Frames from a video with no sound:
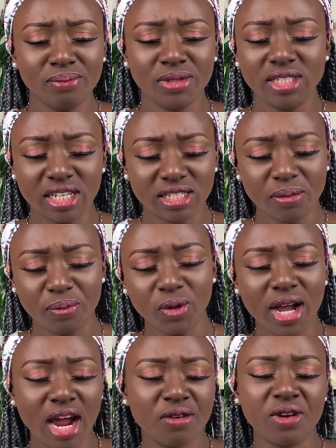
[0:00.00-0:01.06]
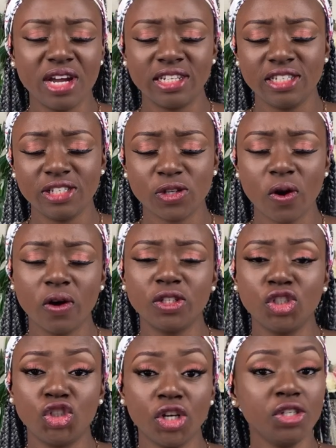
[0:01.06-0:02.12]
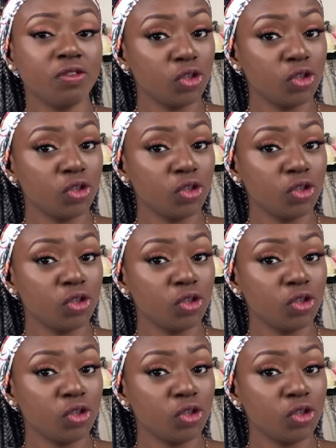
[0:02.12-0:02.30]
There's a book I read, it's called The Journey